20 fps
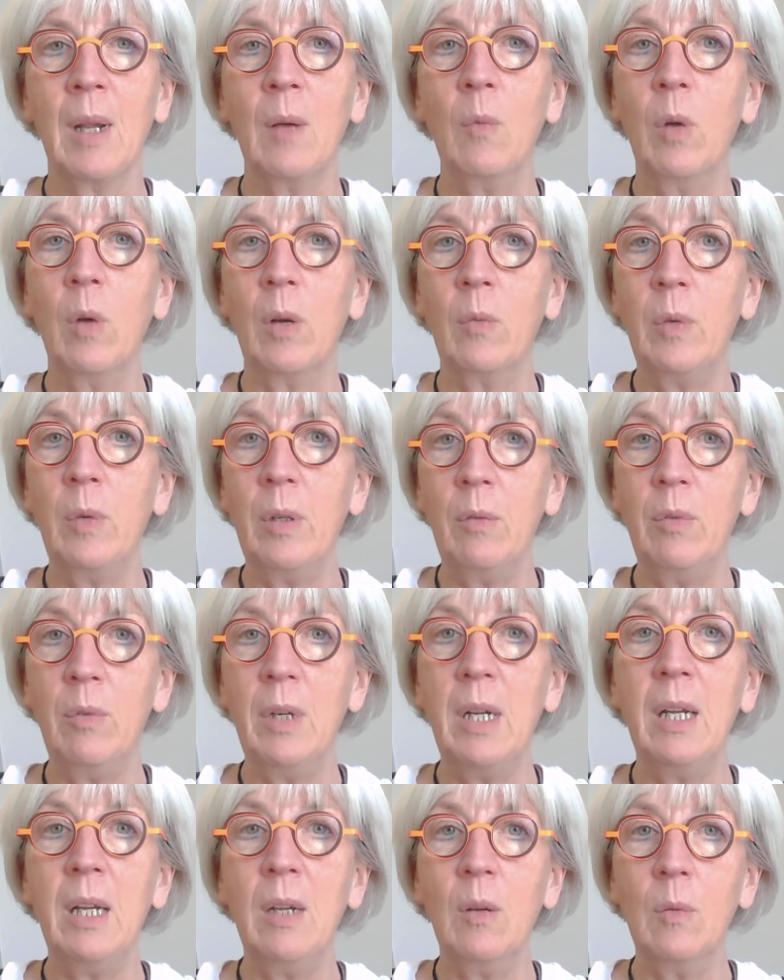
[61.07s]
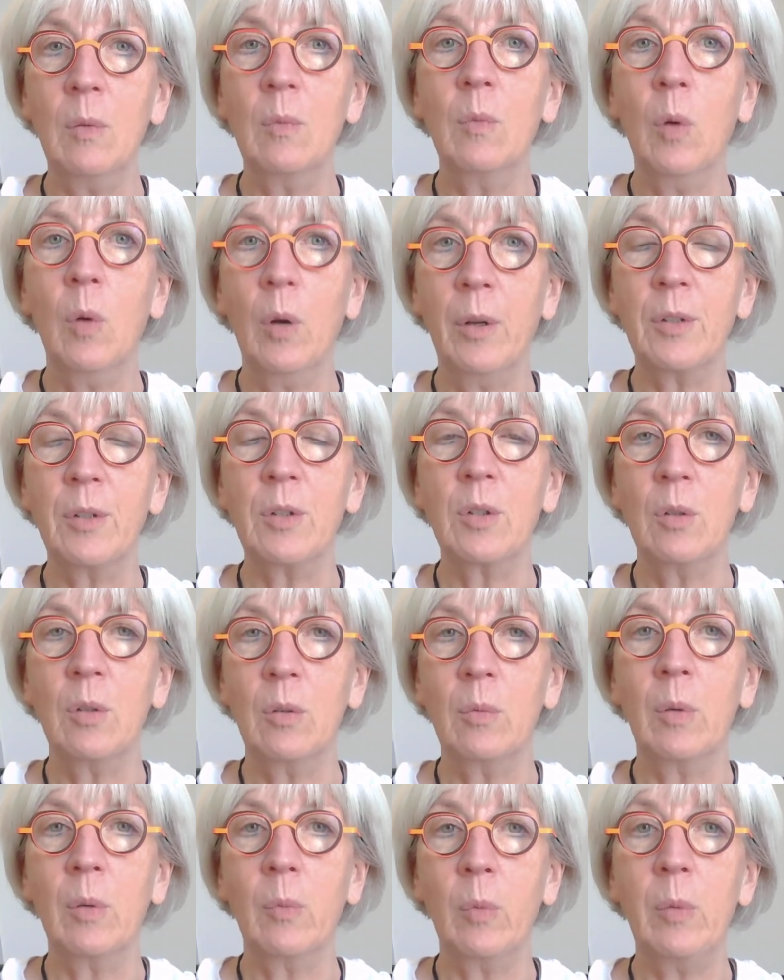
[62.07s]
what we really want or
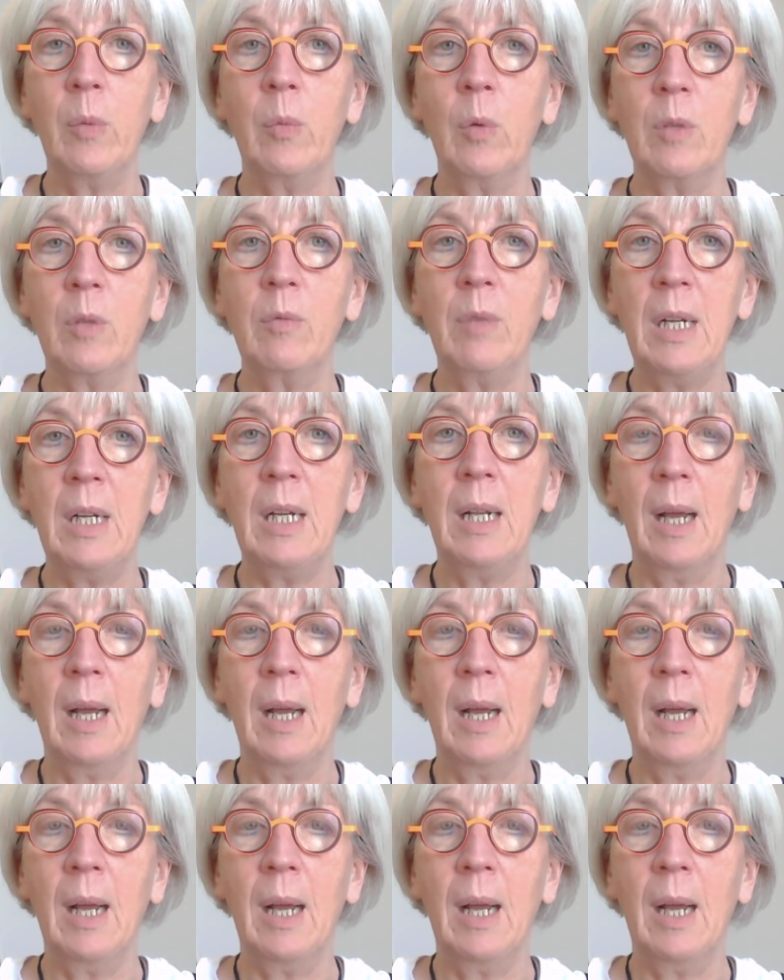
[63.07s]
what we would really